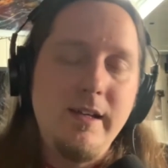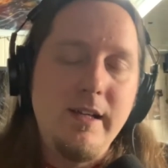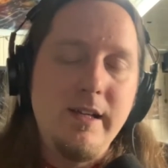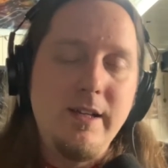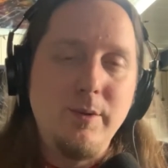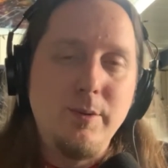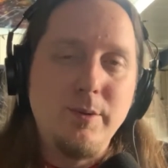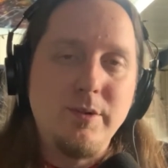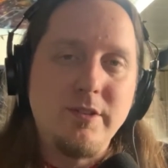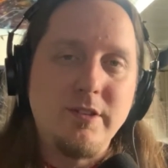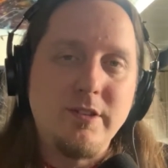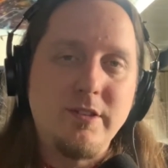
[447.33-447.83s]

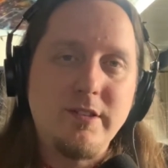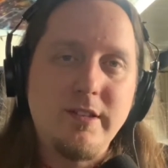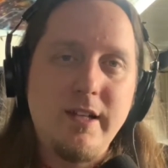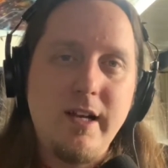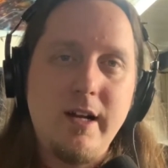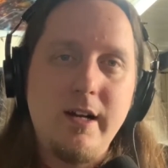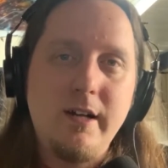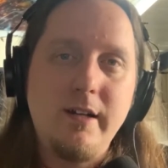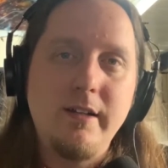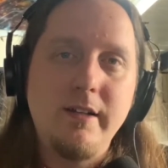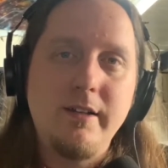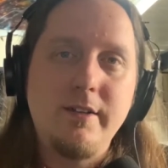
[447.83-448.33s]
It was a
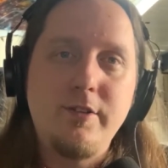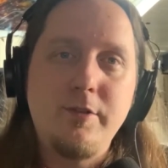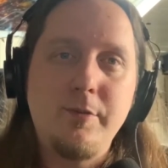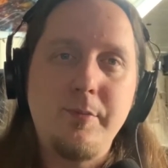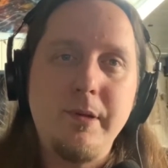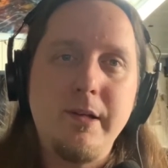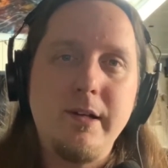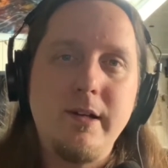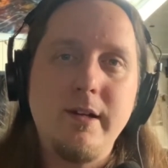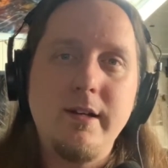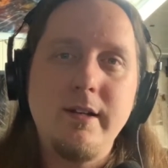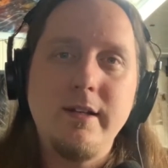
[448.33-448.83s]
scary
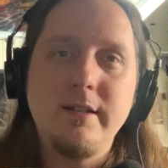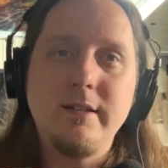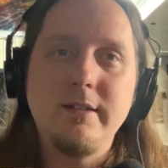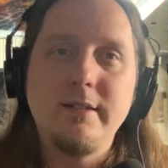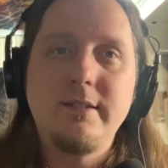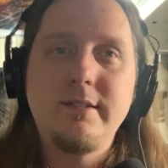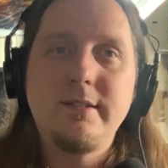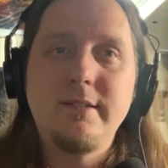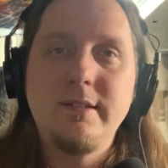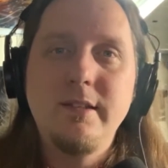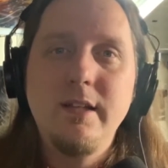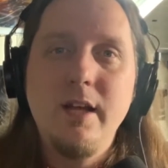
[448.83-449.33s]

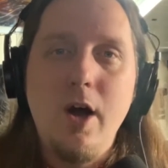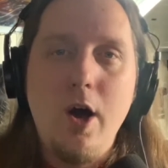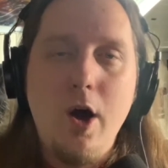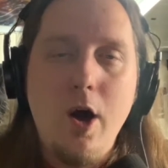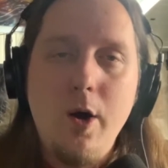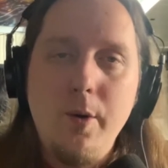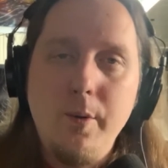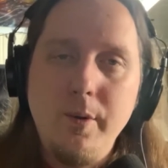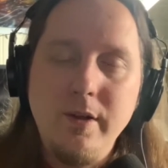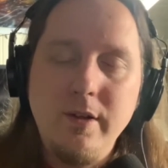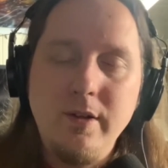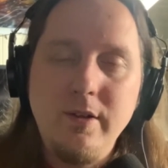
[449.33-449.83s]
experience.
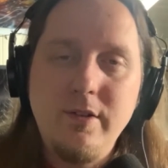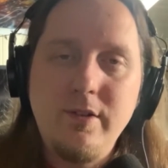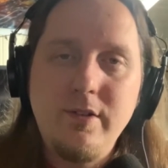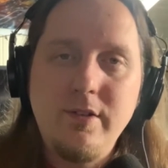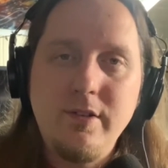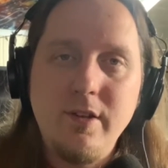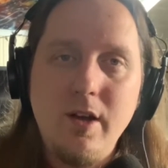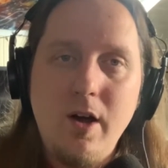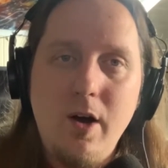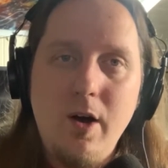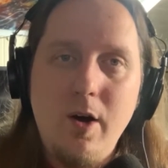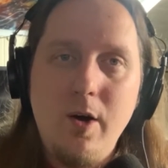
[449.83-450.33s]

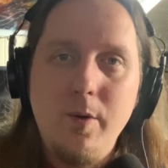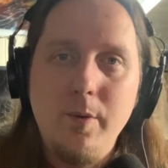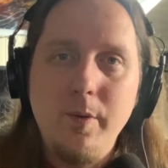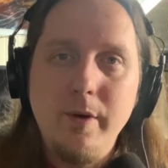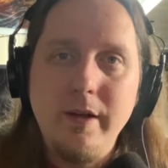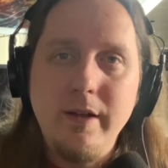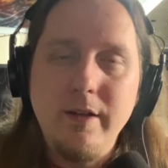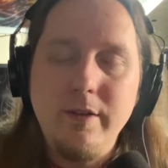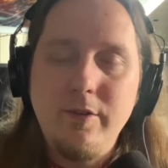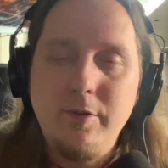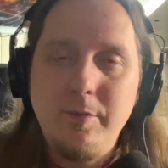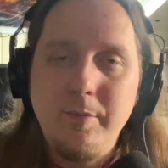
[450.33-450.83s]
Always
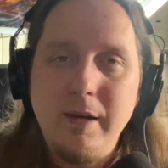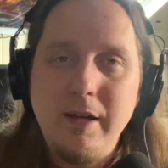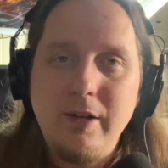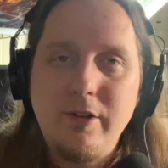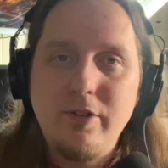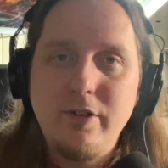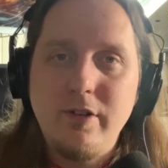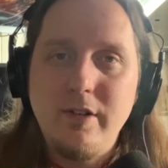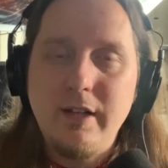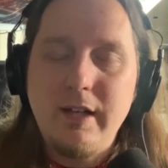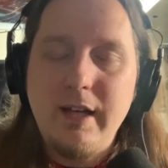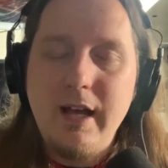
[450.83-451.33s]
make
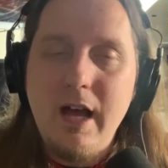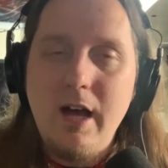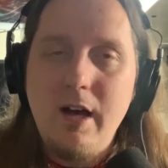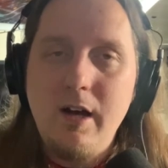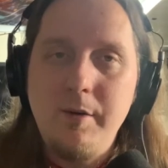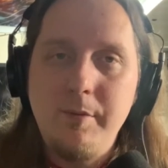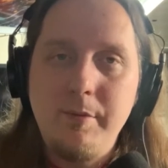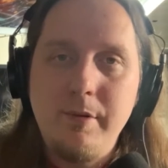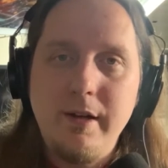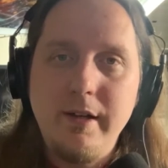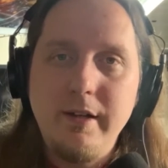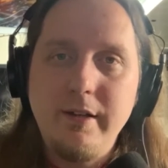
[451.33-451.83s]
sure to
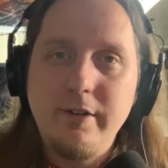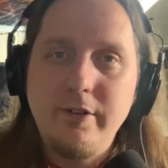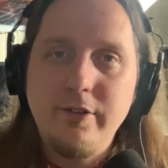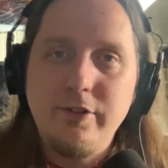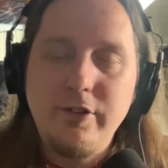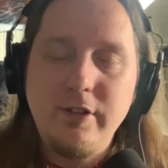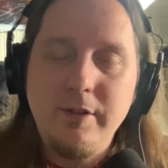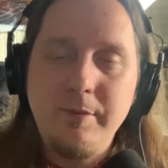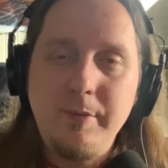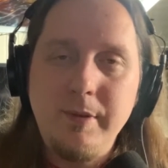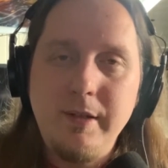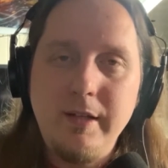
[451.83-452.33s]
calibrate your
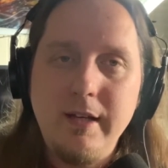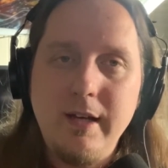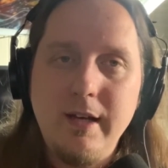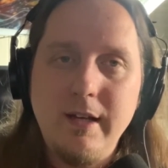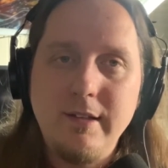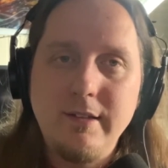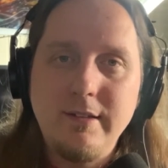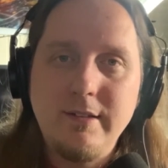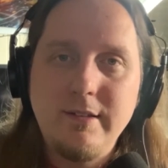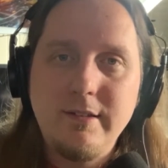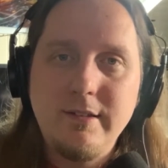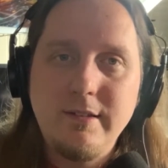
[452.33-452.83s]

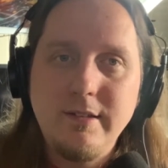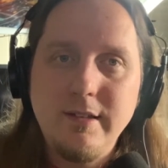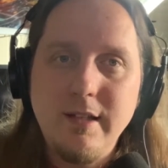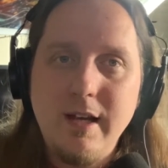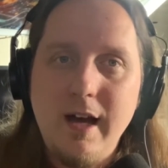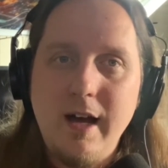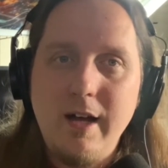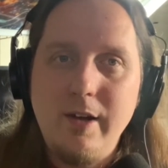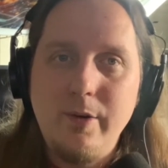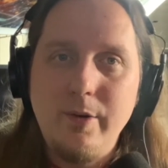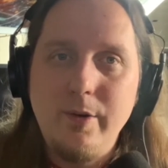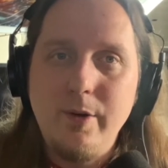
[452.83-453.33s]
GPS.
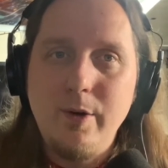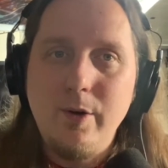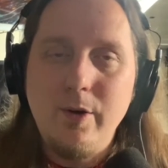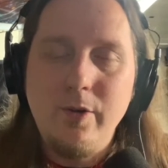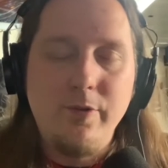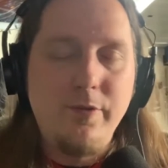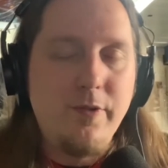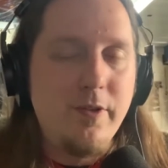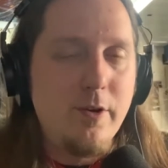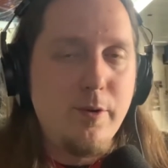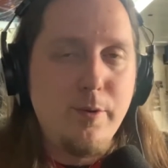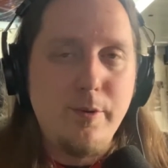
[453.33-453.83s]
I don't know
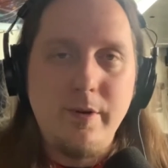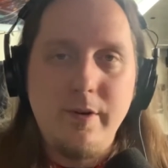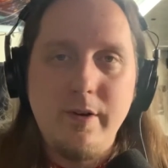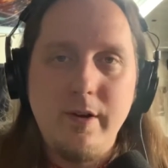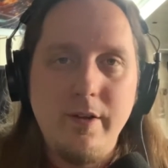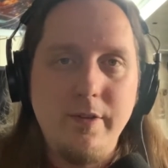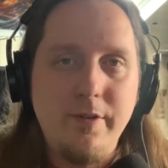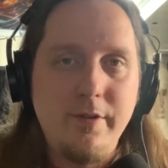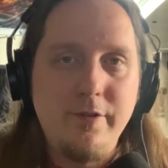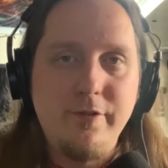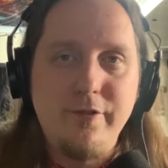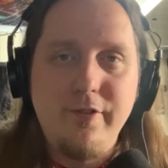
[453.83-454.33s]
if there were
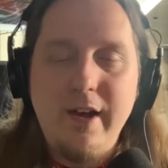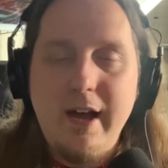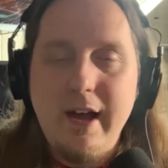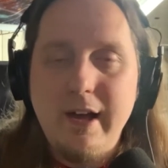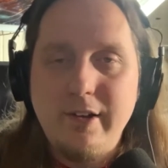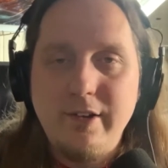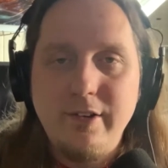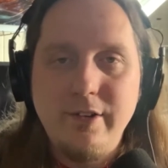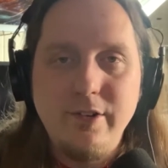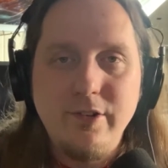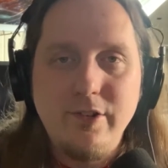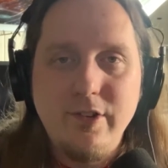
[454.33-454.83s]
other
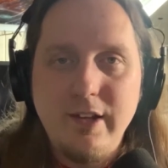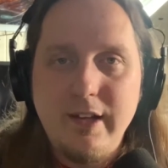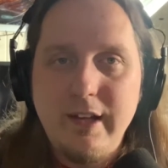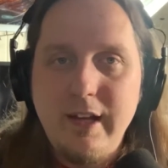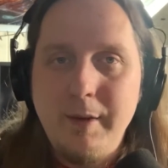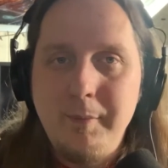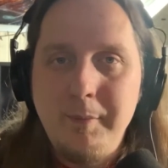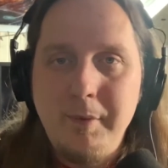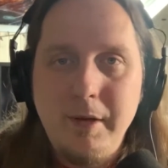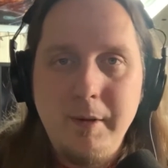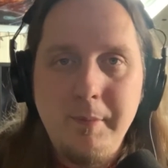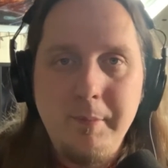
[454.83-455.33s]
factors that
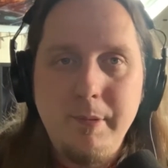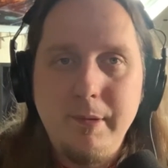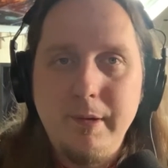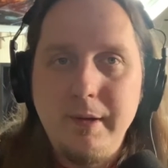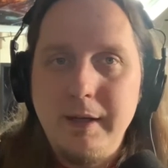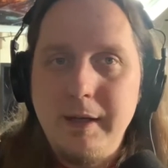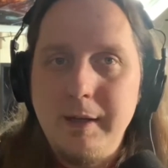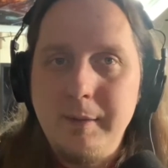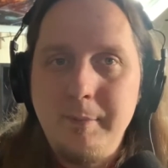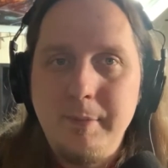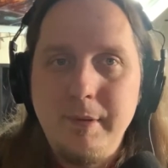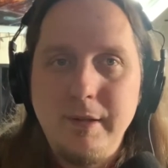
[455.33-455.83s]
came into
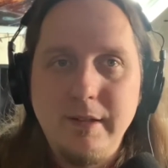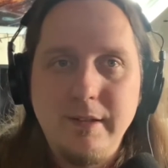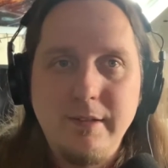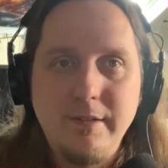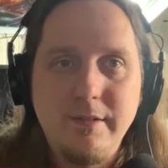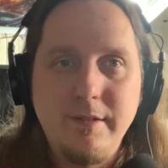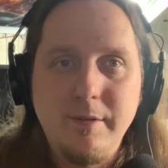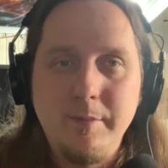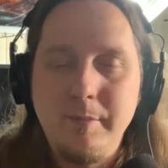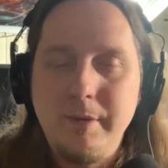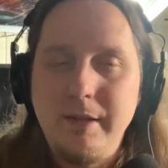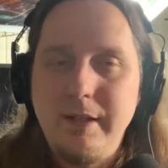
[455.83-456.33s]
play, but
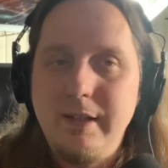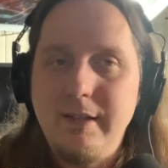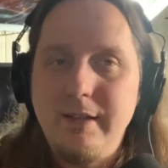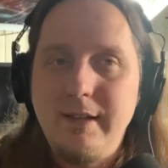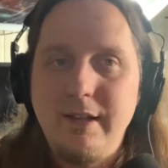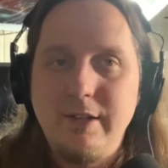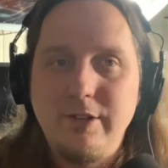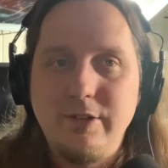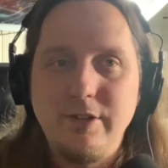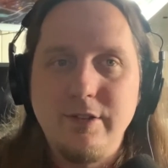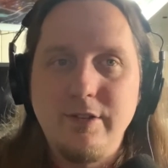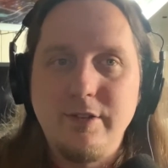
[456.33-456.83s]
to me
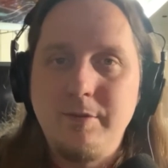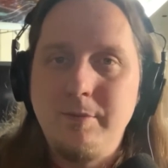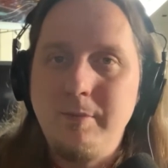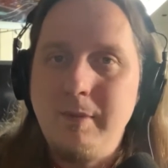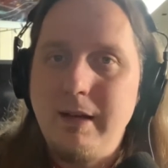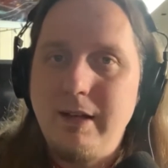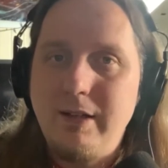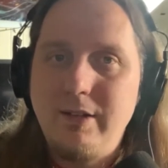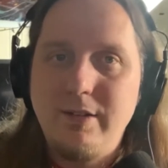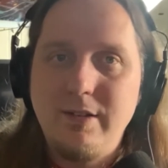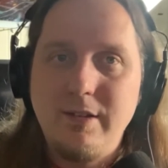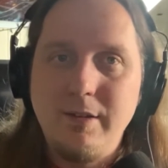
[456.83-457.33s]
that just
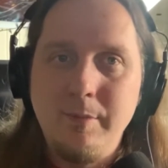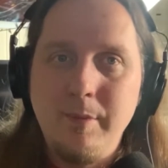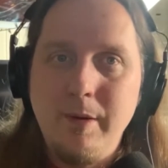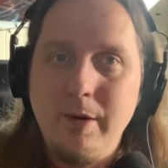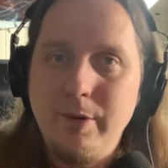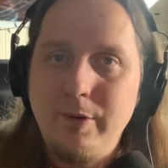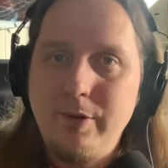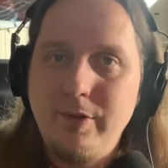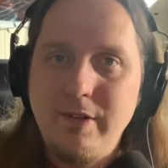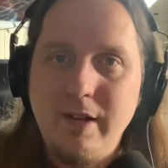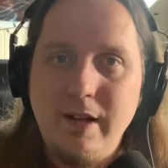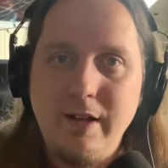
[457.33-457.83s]
makes the
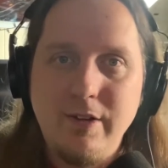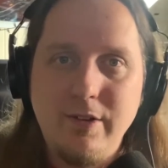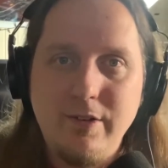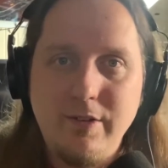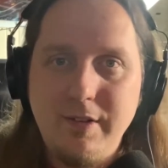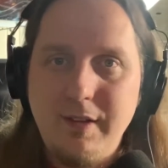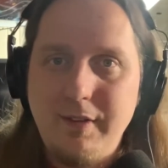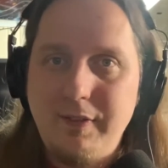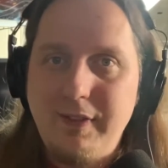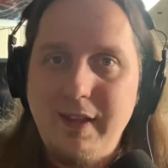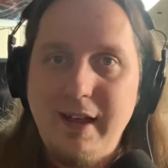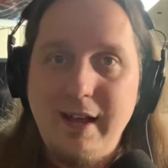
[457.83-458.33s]
most sense
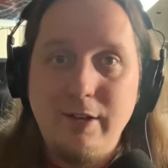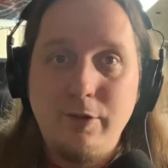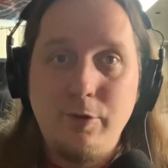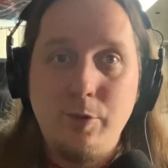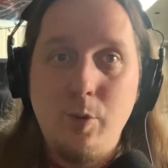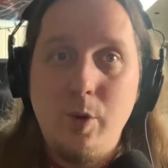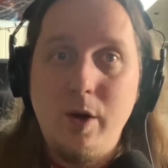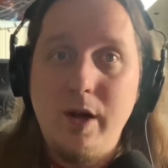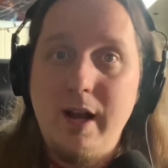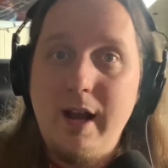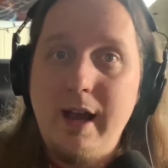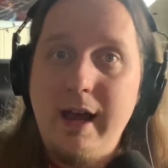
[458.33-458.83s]
that that's
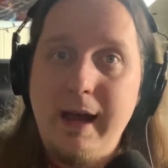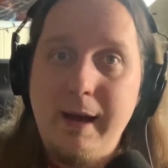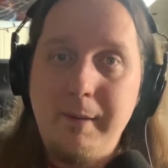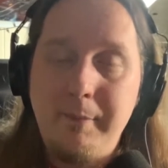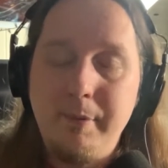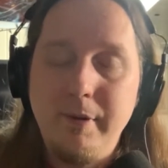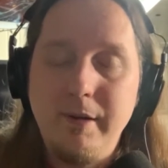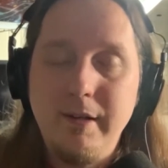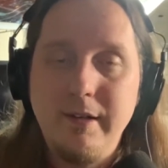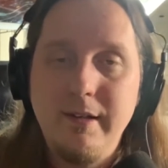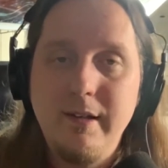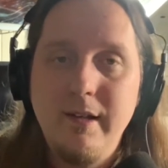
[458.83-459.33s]
what
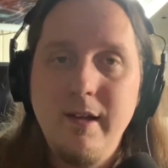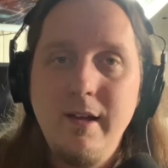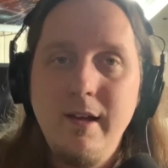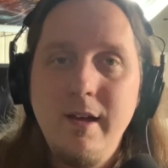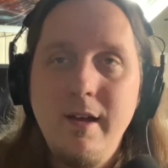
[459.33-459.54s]
happened.